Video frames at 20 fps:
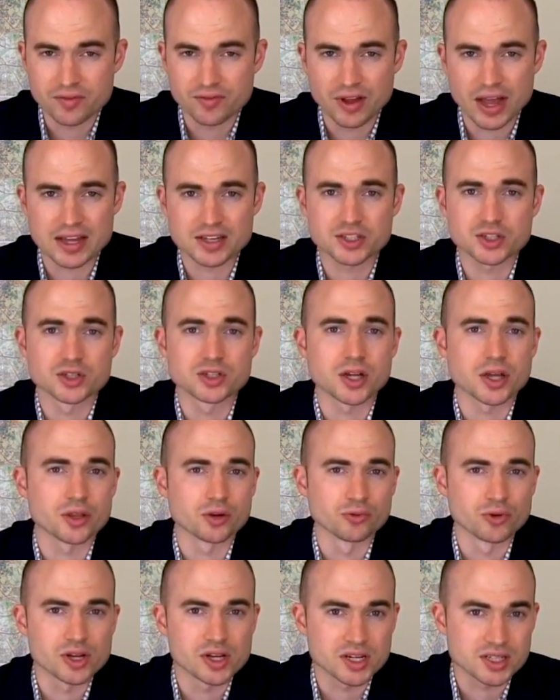investors,
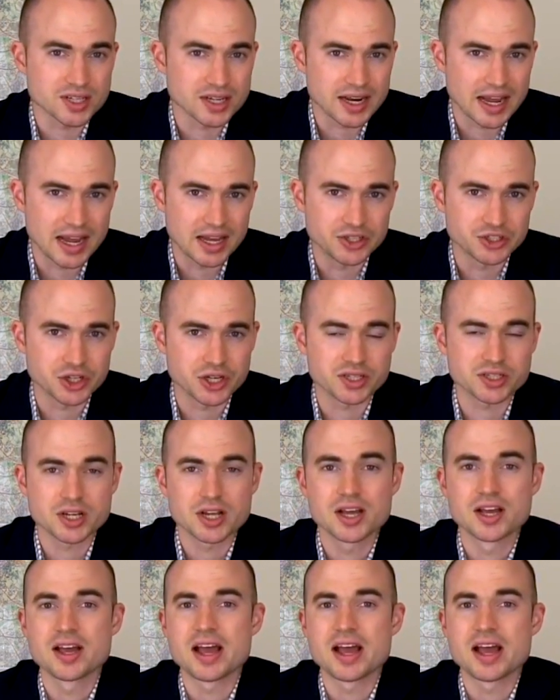other real estate agents,